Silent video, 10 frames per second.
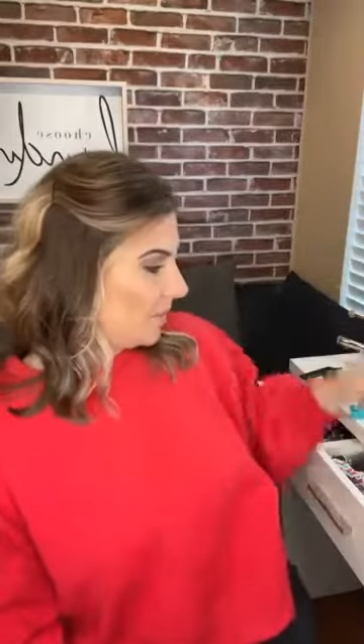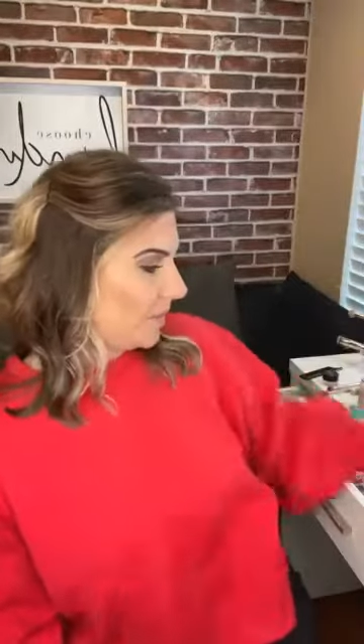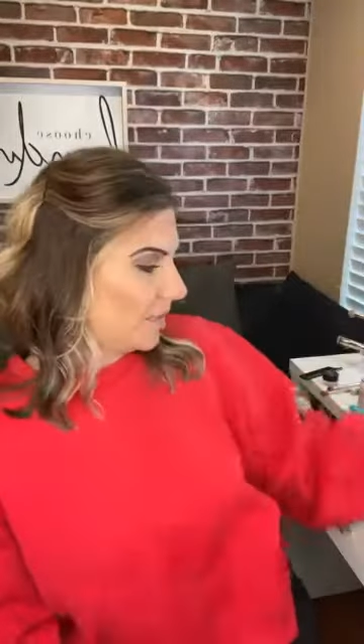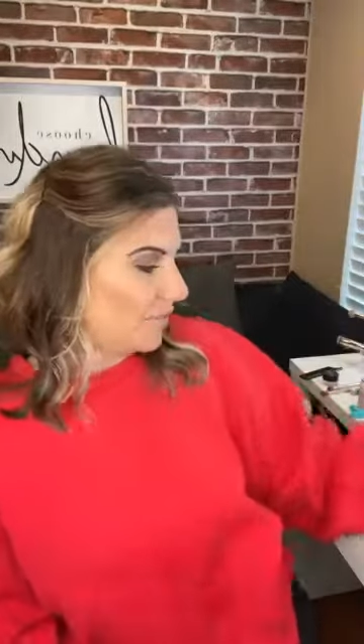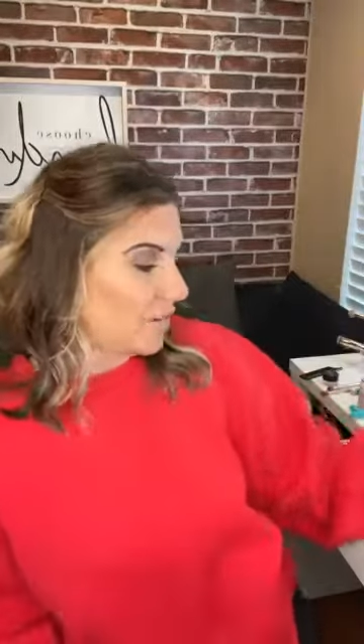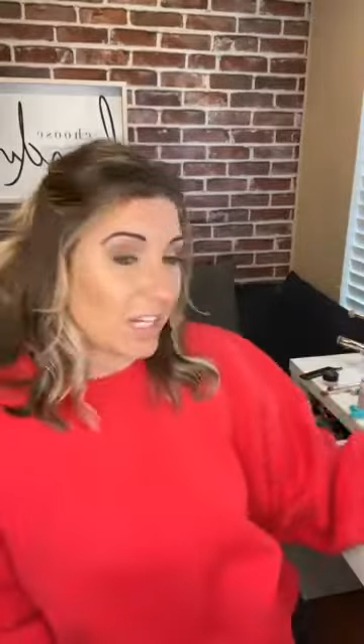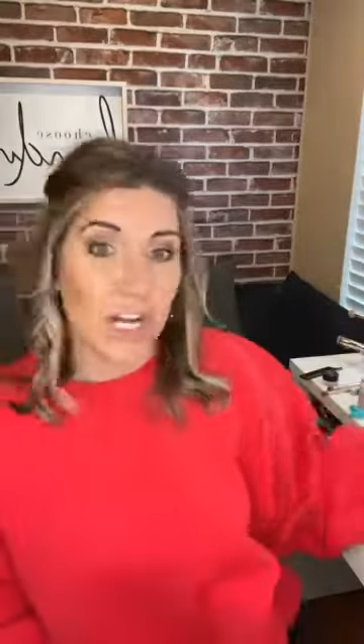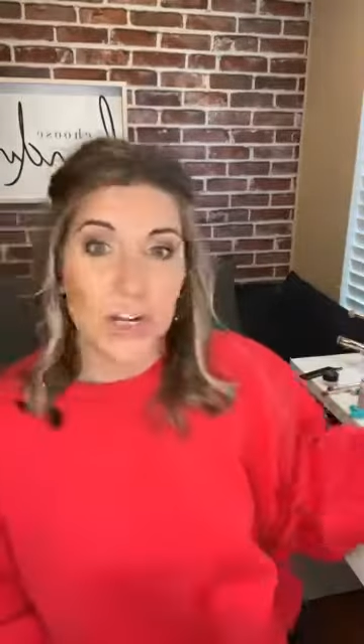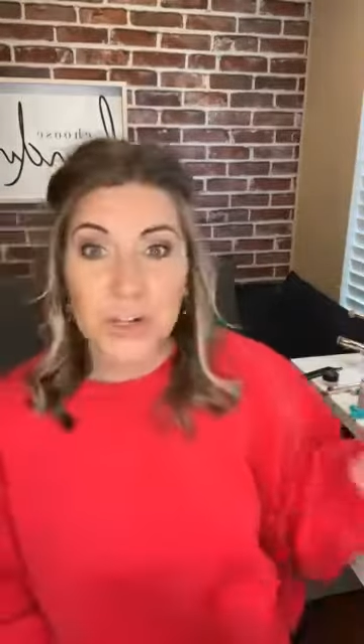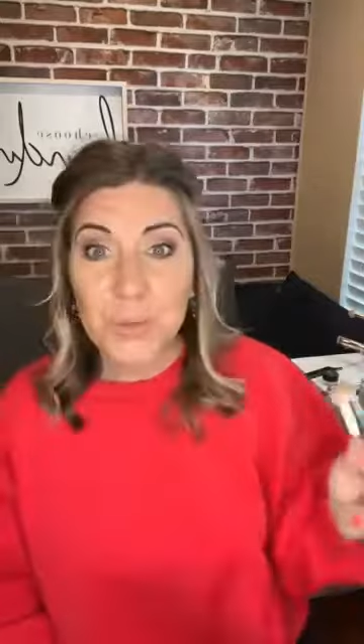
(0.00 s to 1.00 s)
it's like
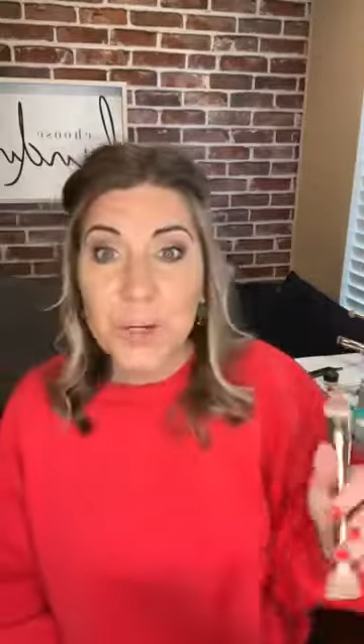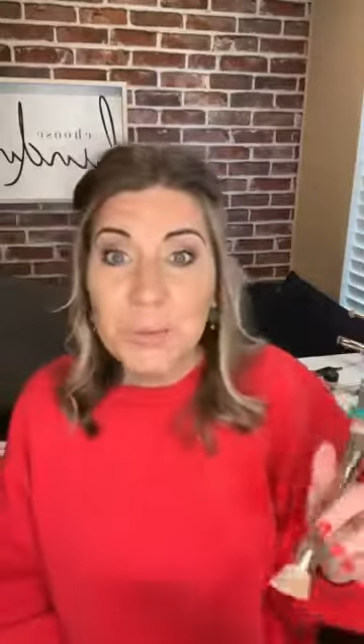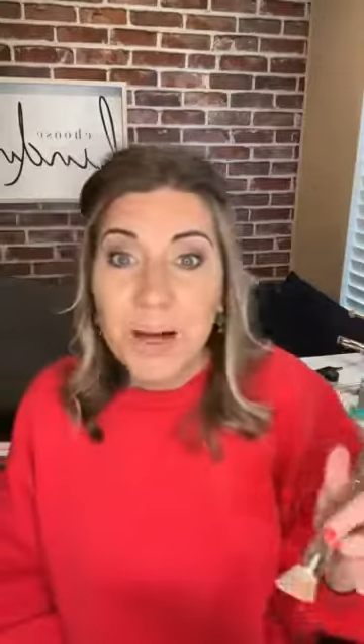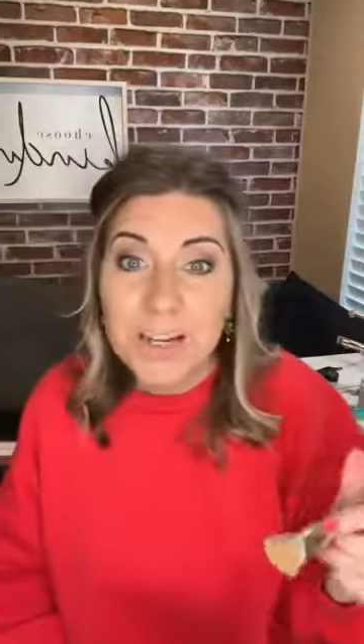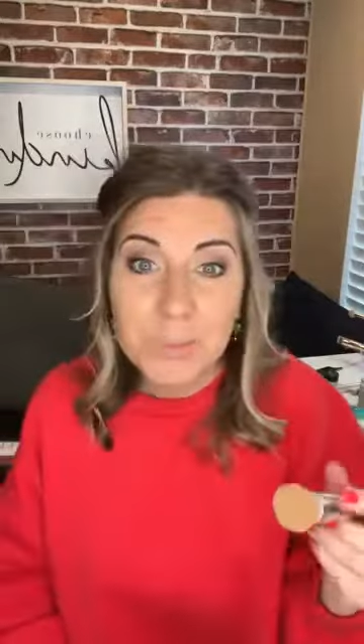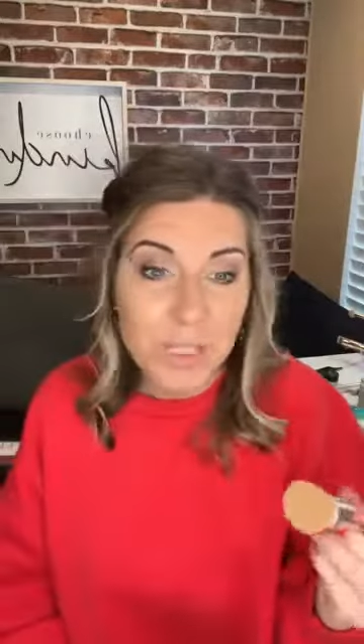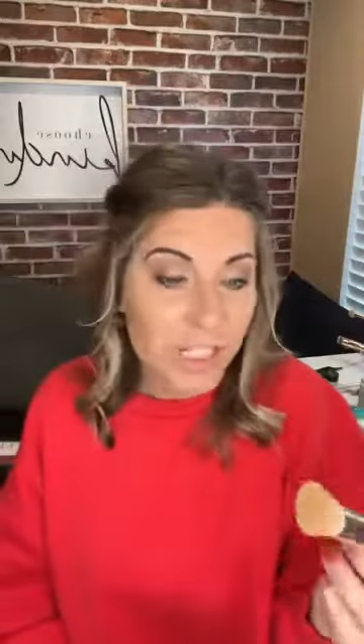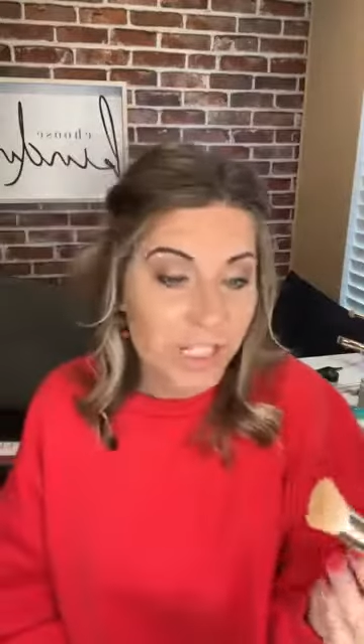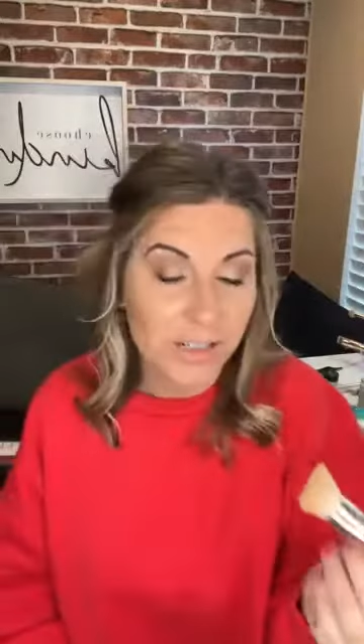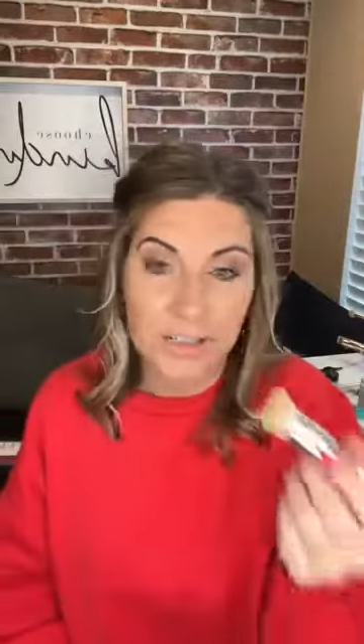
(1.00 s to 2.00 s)
120 bucks plus
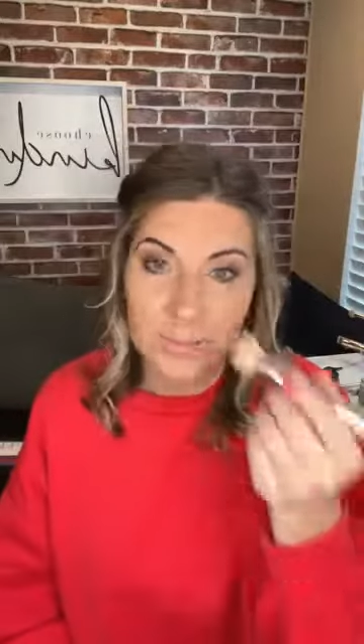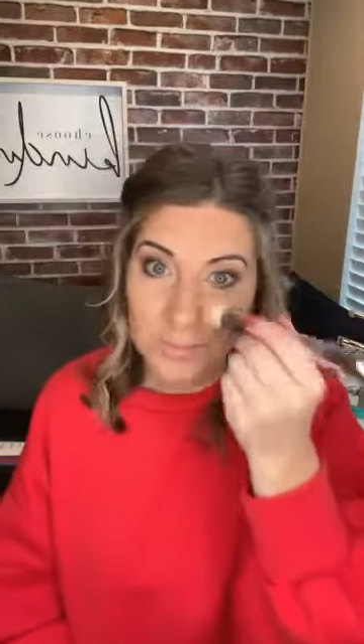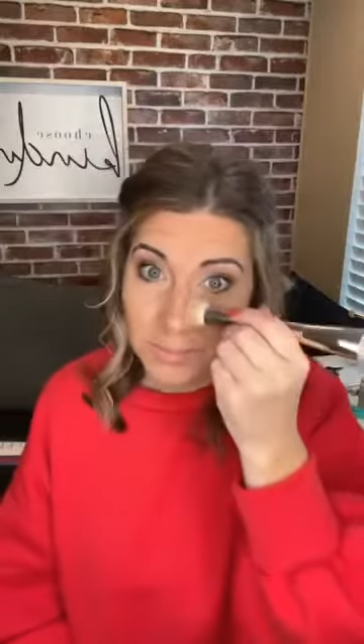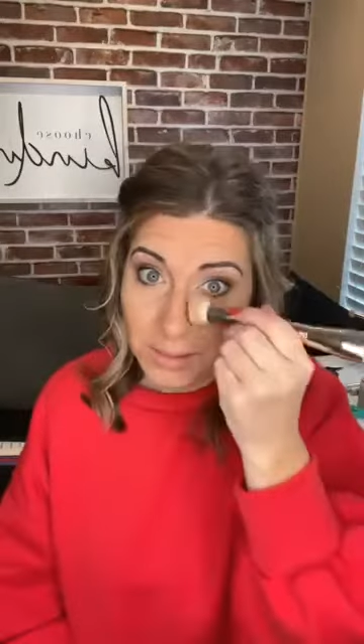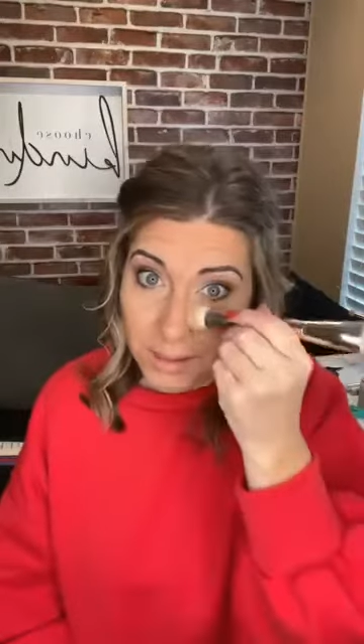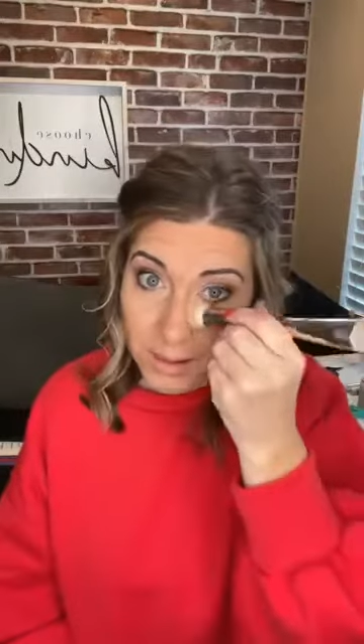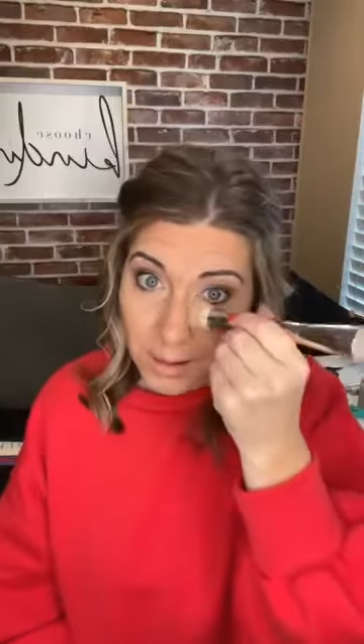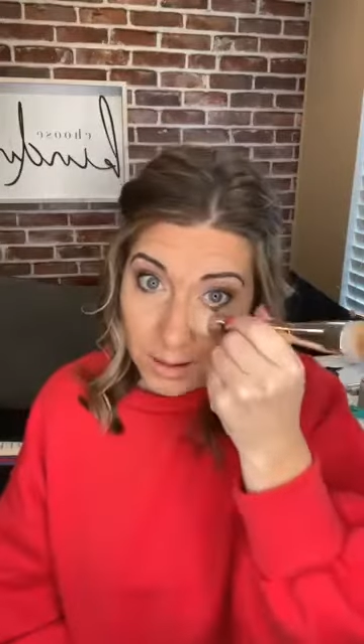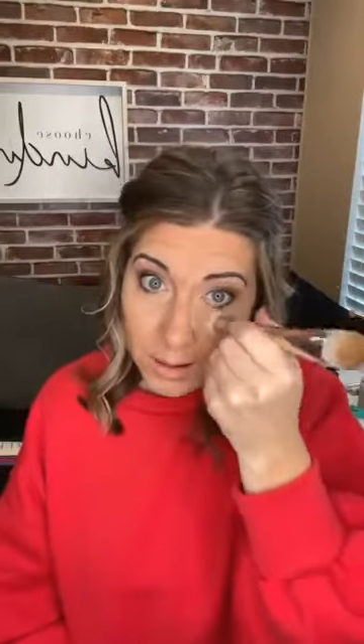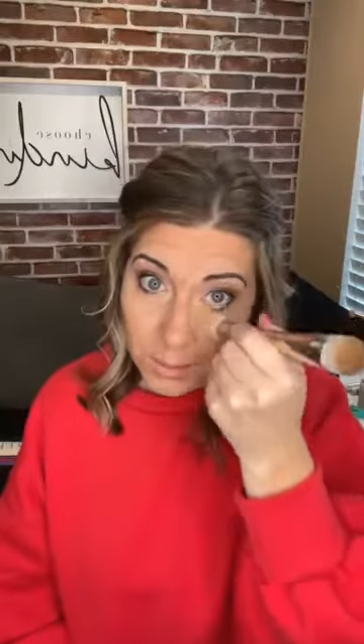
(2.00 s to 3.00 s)
um
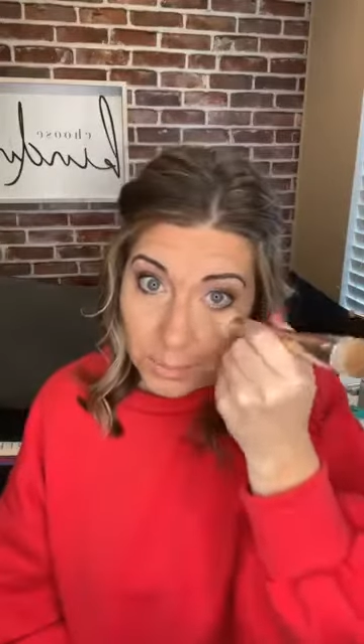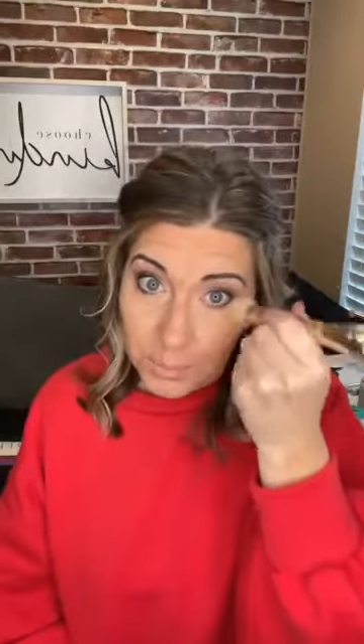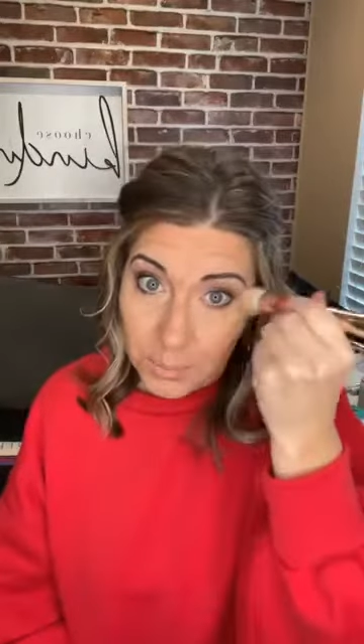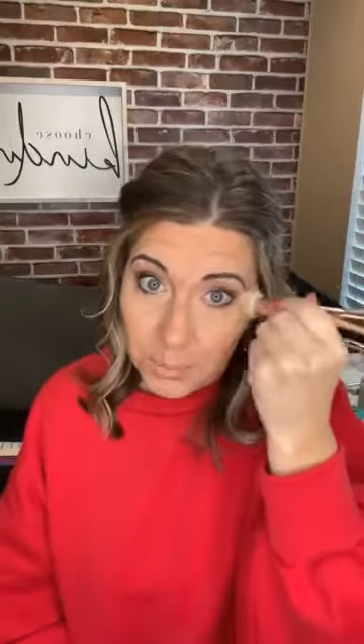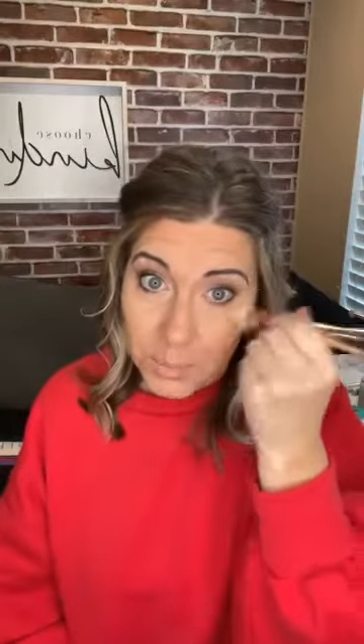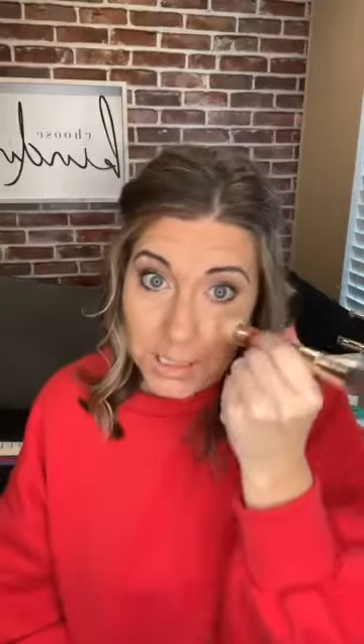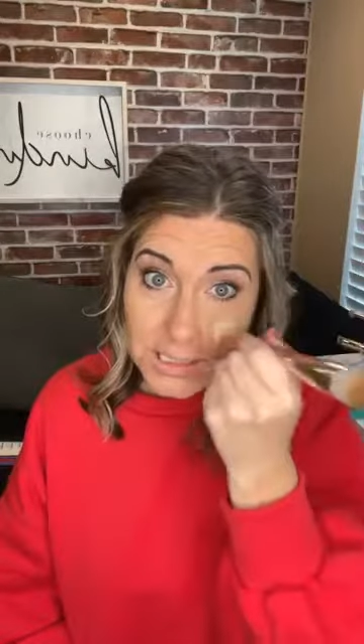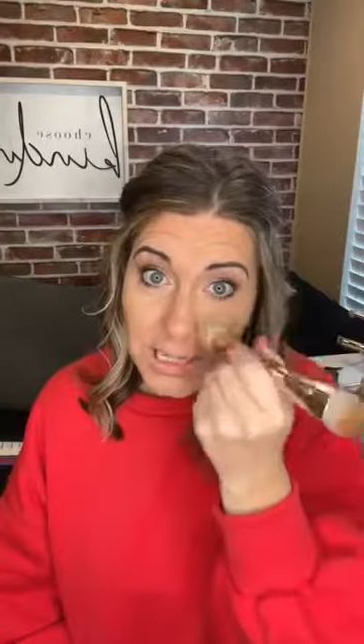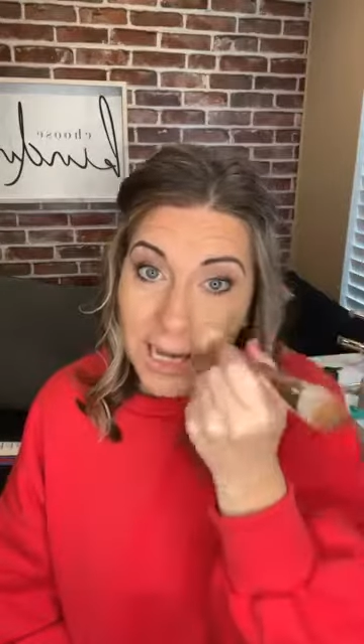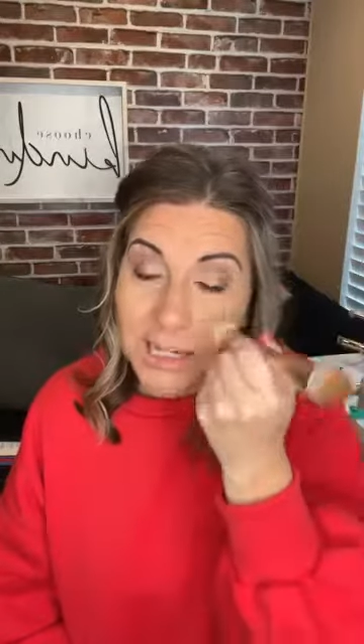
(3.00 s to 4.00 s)
plus
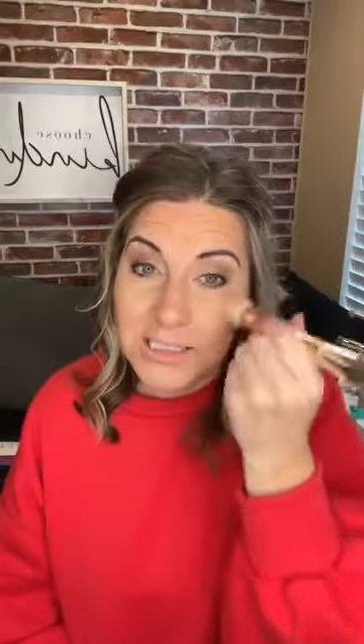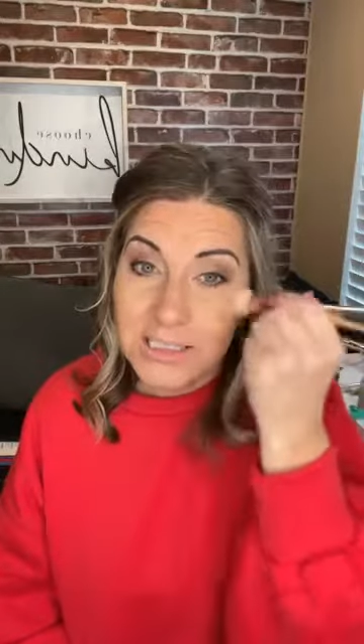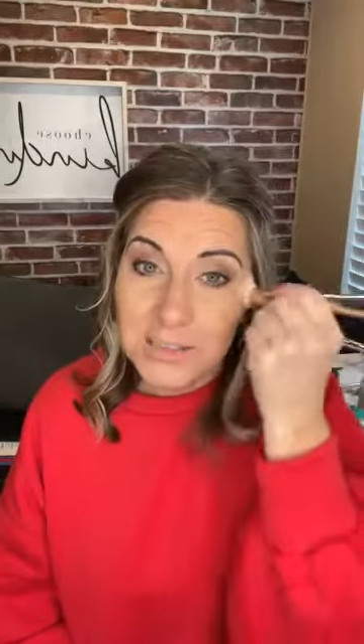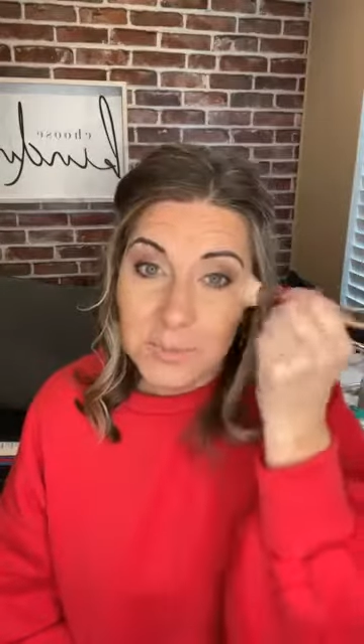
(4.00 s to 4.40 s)
tax.